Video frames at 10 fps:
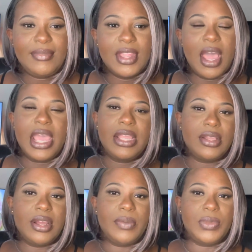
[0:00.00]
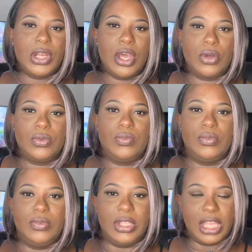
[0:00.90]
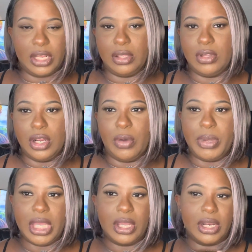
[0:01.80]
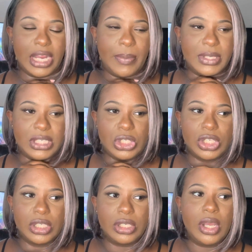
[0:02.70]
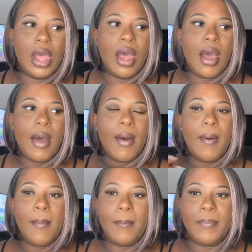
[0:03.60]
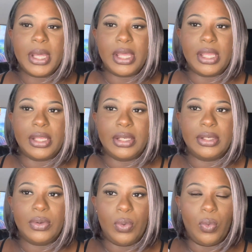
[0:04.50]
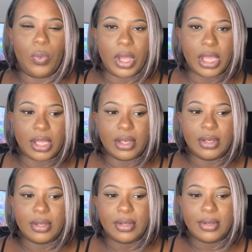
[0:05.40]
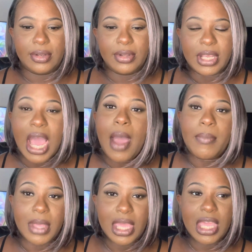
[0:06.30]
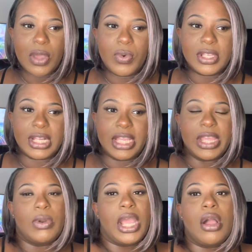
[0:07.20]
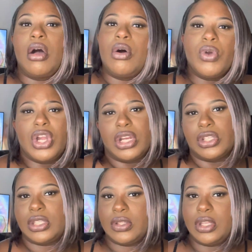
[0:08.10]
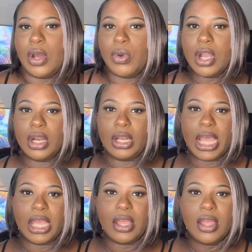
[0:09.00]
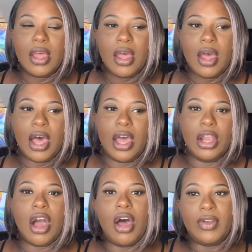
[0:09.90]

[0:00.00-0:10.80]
ended up, you know, getting, you know, being good in that position. But what got me was like, they were like, oh, we're going to, you know, we're going to like call it